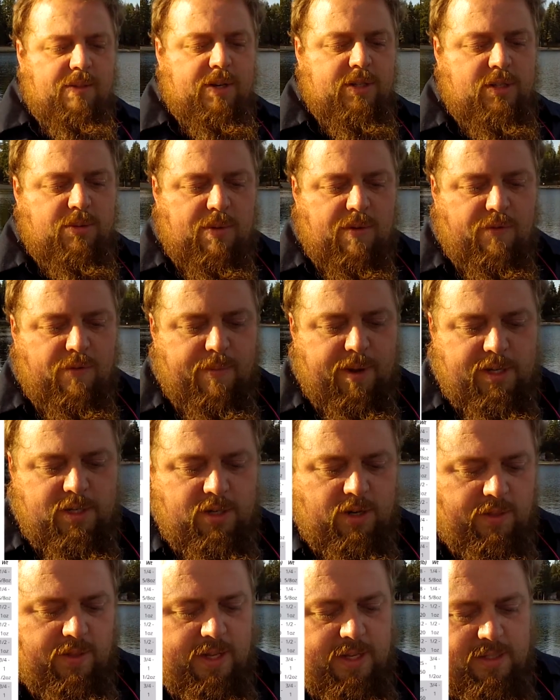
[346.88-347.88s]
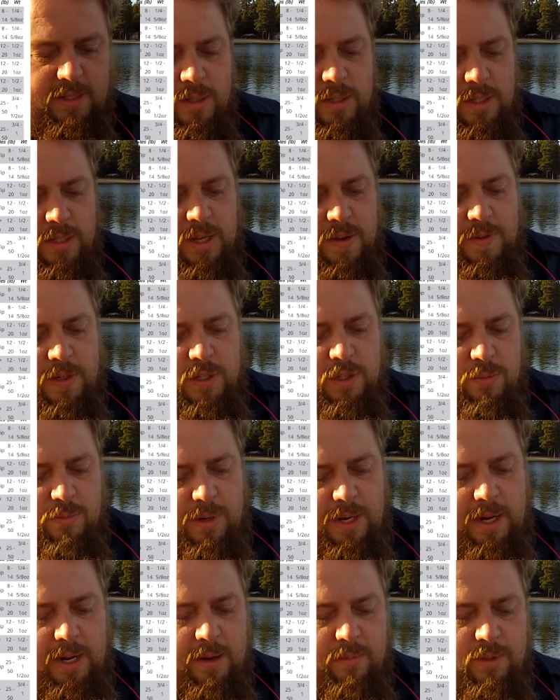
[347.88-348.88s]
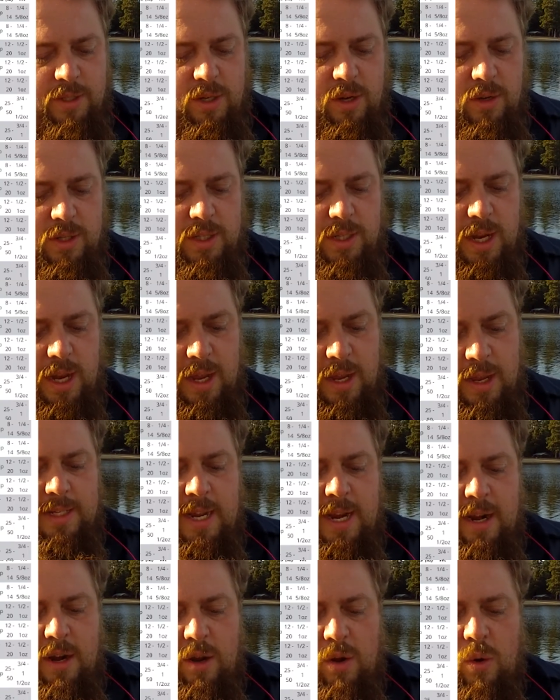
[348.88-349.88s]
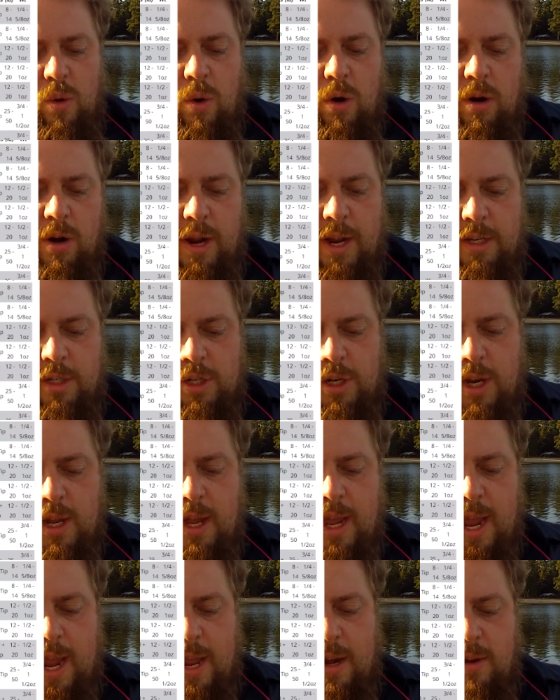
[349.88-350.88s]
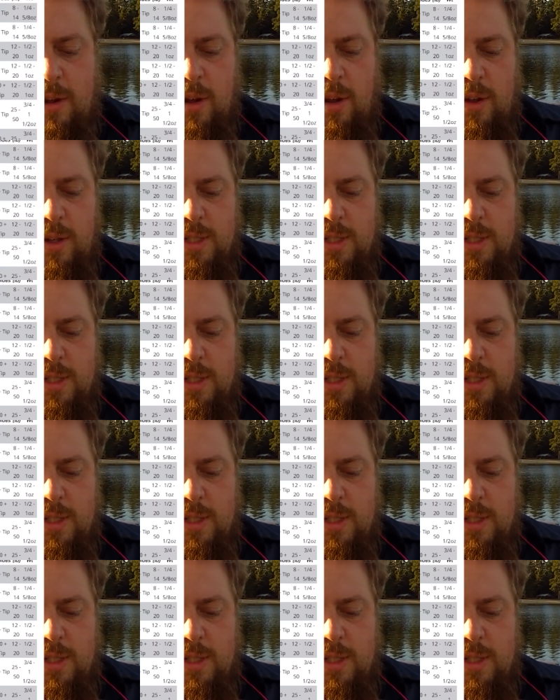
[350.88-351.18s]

there's some information on this. It's a 7.2 medium, so it's a 10.25 inch handle.